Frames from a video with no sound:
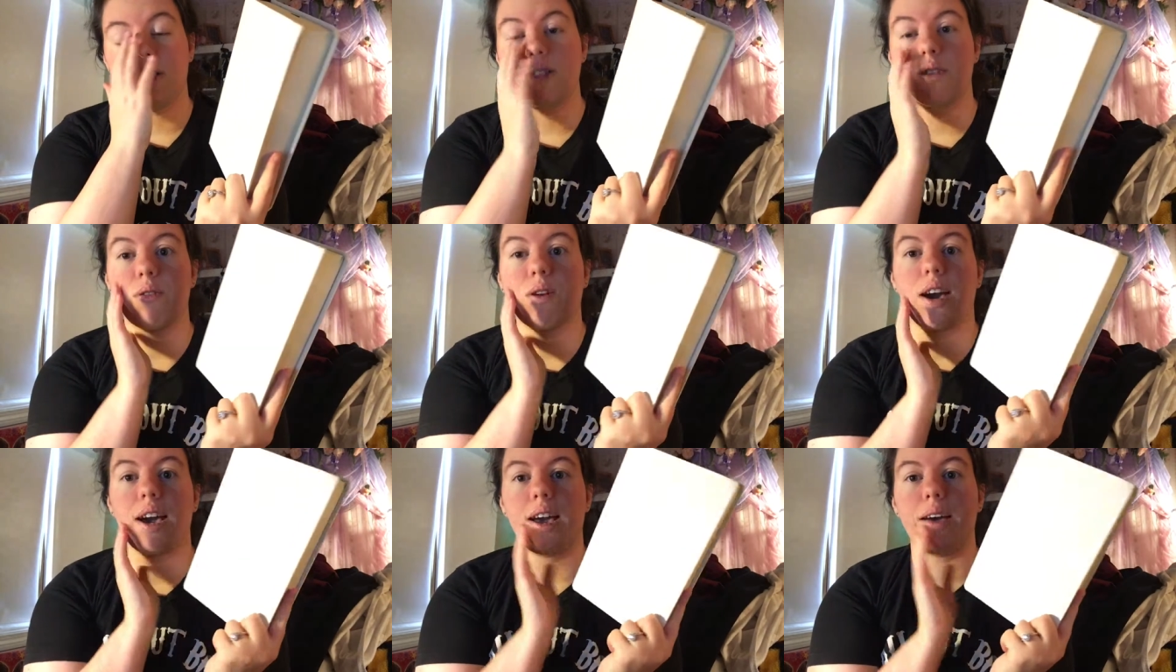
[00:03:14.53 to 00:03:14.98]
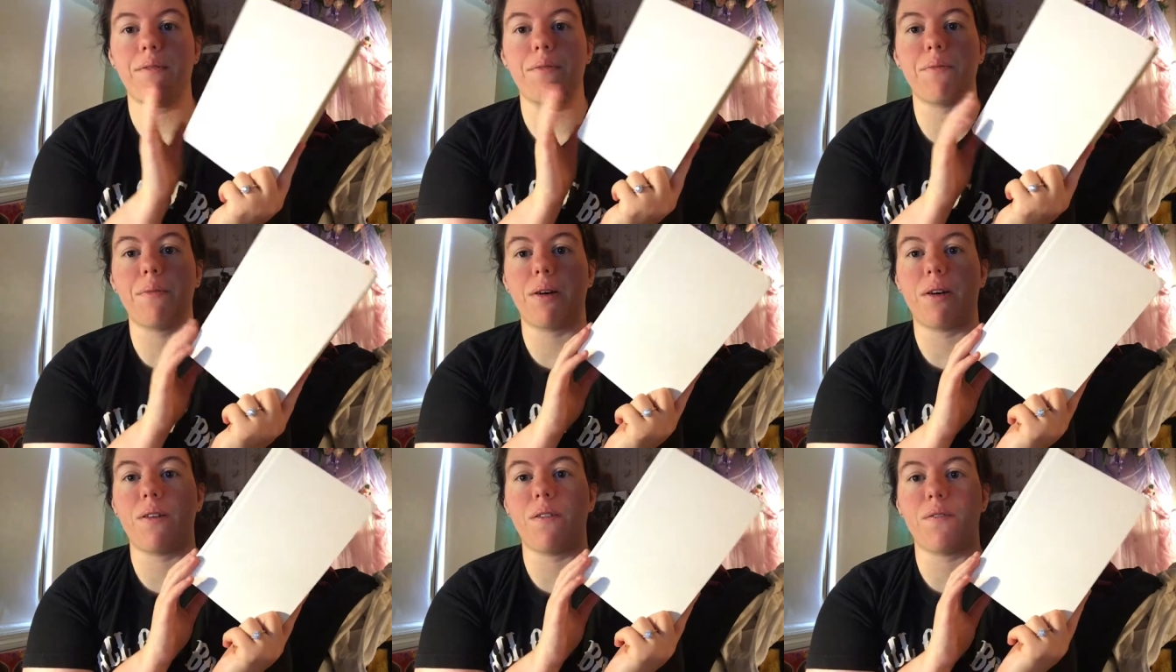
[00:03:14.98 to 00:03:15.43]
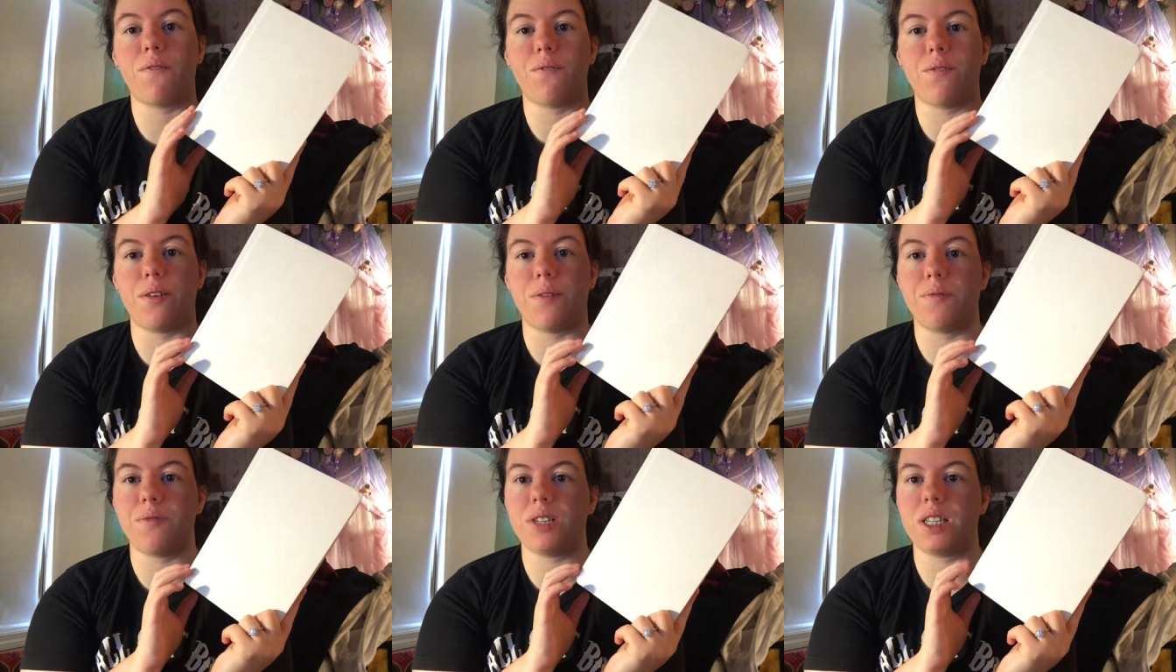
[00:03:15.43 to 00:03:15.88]
So I have about
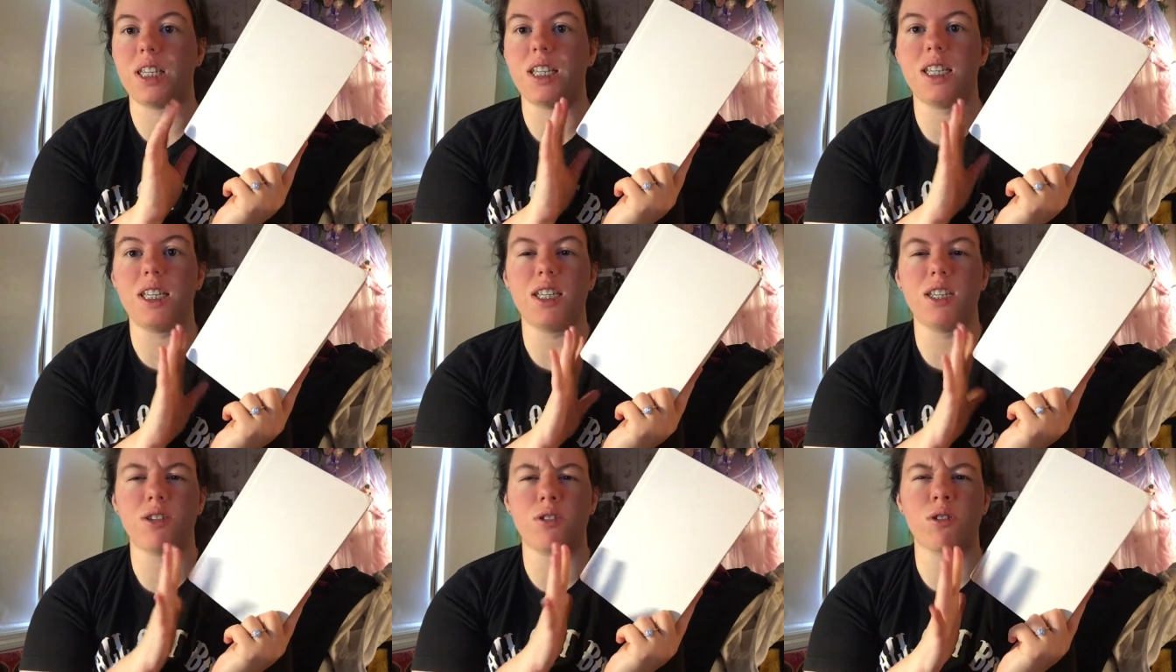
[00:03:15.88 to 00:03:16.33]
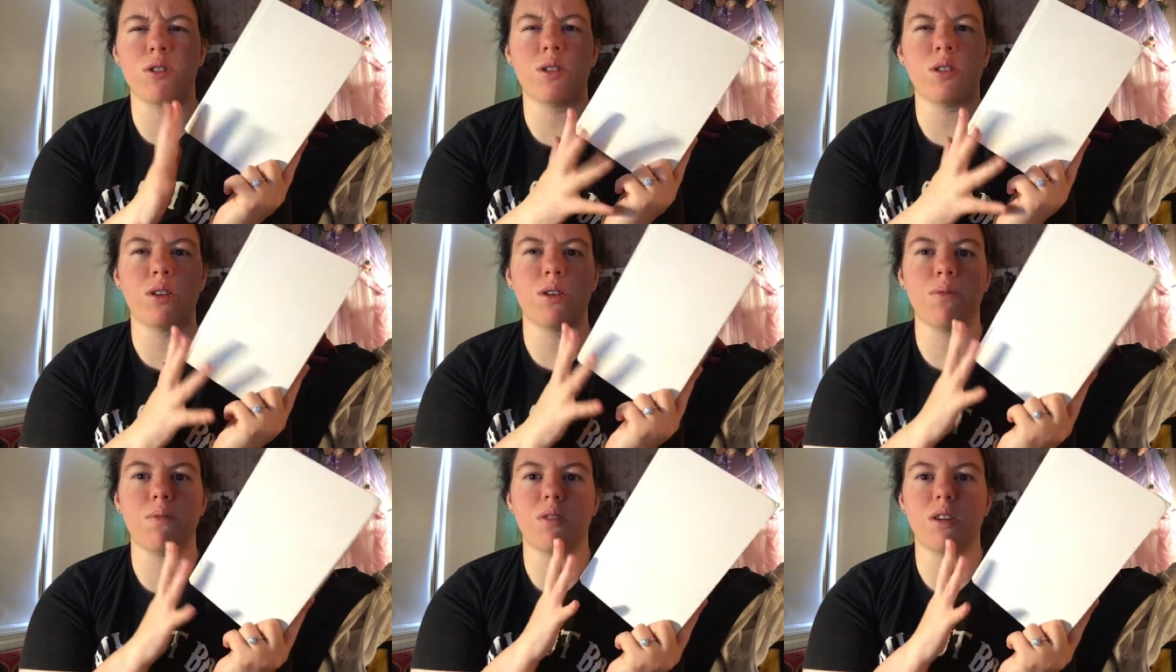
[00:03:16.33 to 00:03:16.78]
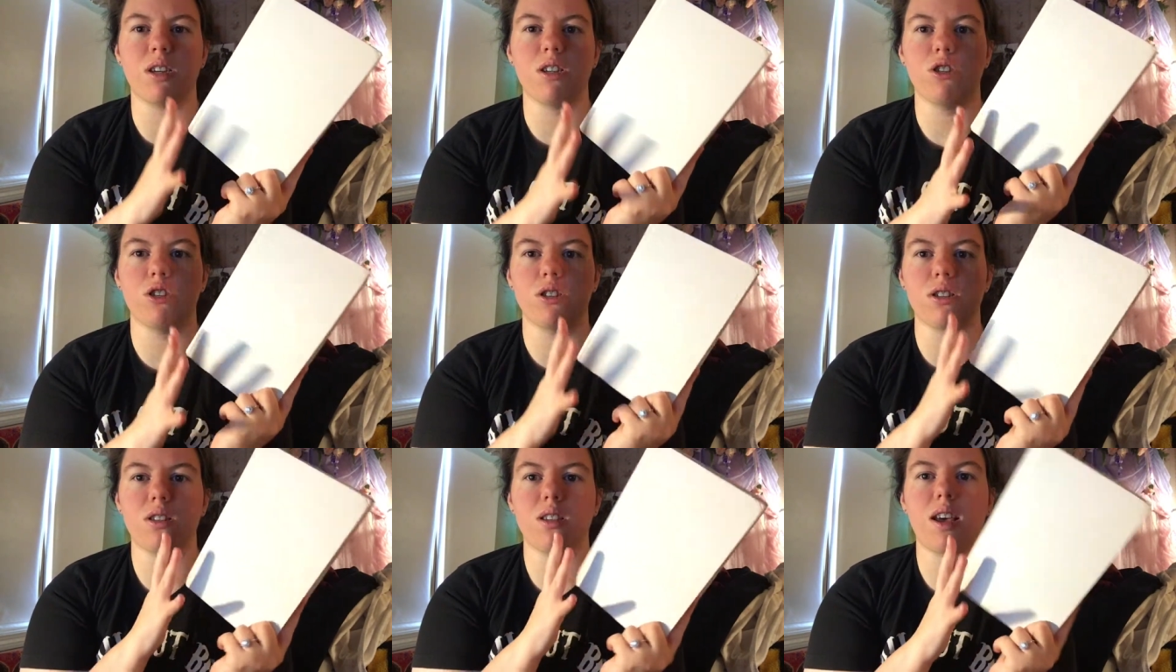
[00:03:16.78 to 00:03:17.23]
50 or so
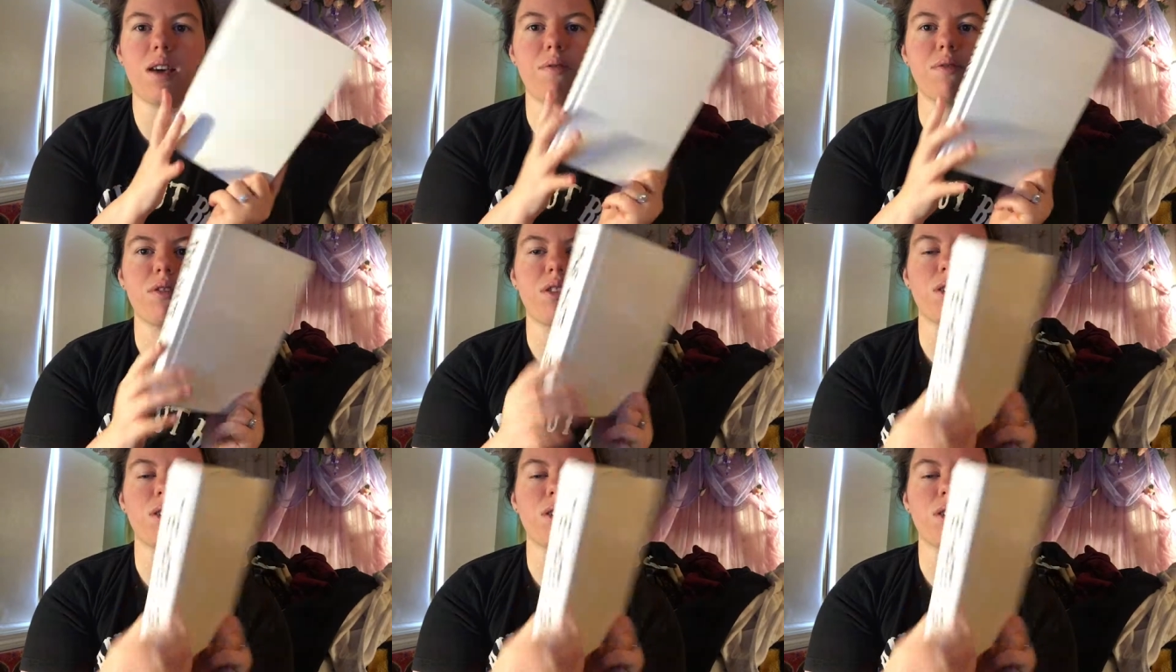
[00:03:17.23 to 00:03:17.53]
pages left,